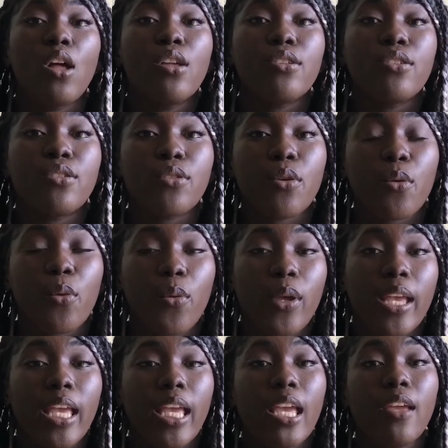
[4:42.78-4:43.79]
So
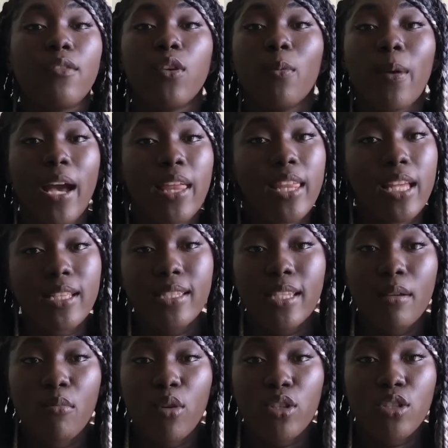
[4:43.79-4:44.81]
if you buy that
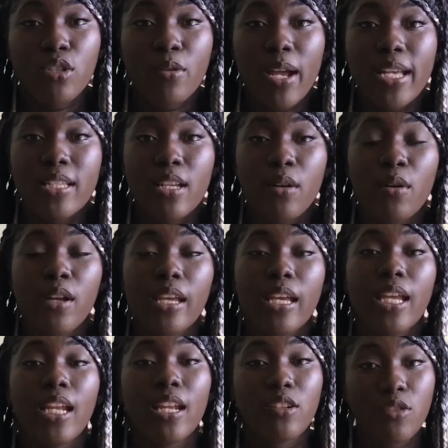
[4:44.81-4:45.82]
same moisturizer
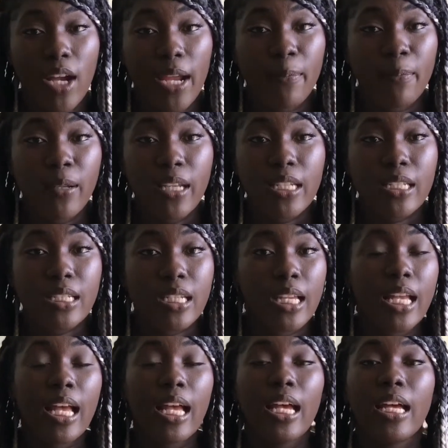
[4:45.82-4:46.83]
in a dry place
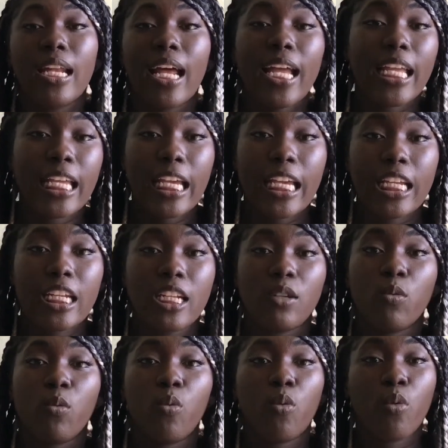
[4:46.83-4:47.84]
and I get it
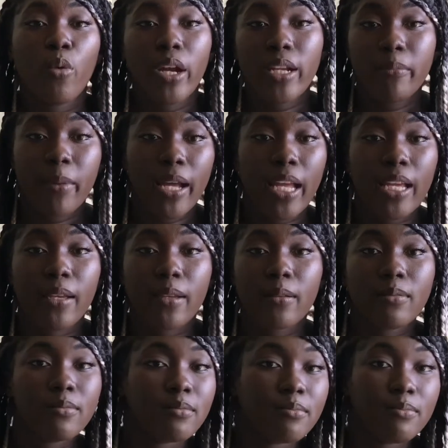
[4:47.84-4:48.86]
when my
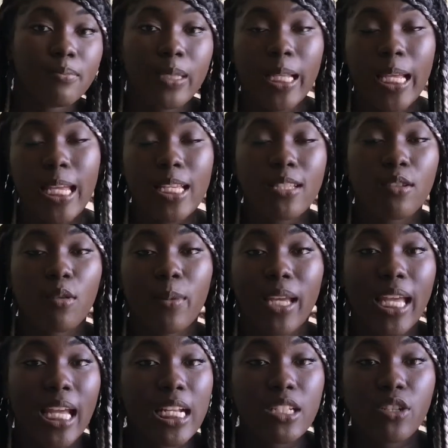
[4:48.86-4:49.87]
place or my
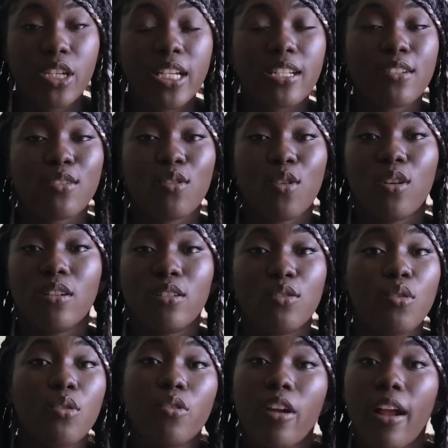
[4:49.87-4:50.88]
country is not
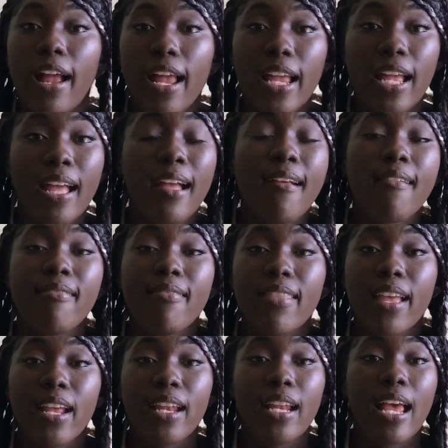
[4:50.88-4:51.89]
so dry,
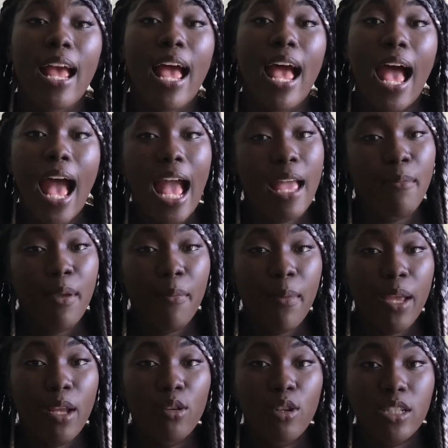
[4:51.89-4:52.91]
then I may
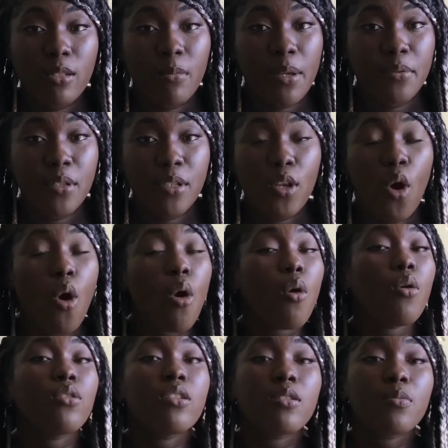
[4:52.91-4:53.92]
make noise about it.
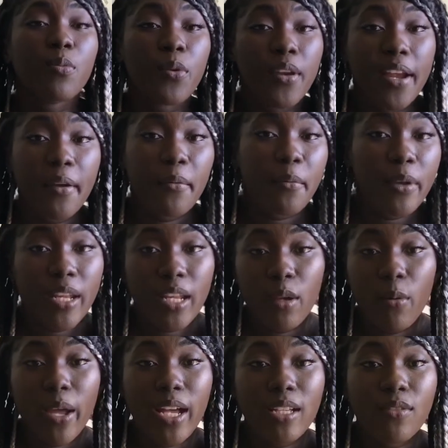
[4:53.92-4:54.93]
Oh, this product really
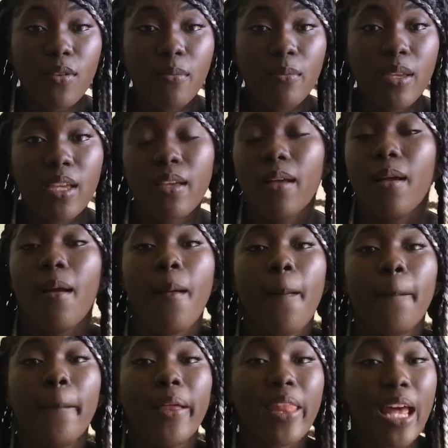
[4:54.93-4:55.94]
works for me.
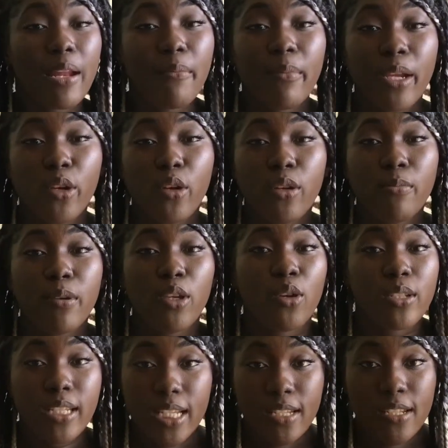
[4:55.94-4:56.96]
But that may not be your
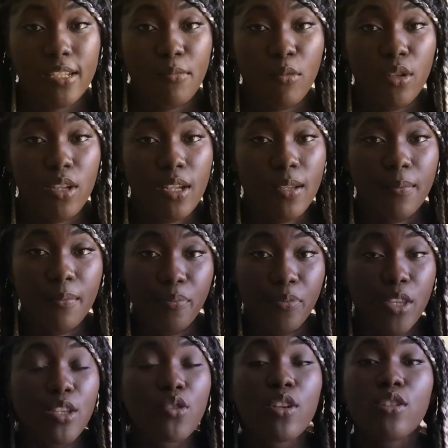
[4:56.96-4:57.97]
testimony.
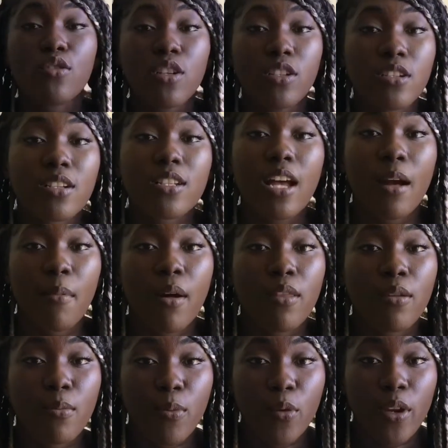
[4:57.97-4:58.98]
So it's not just about
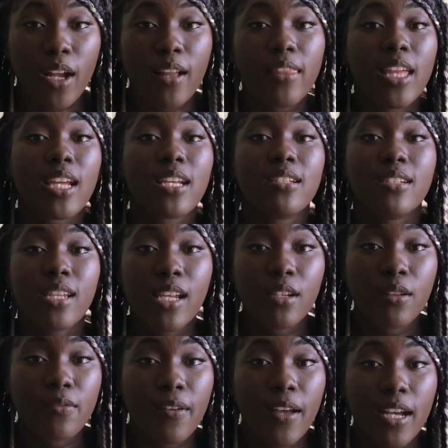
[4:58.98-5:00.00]
the product, the
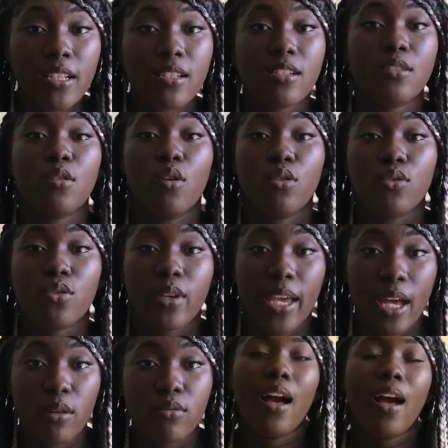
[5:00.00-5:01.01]
external factors also
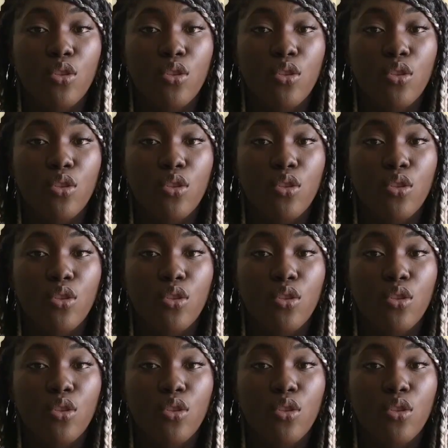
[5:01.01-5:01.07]
count.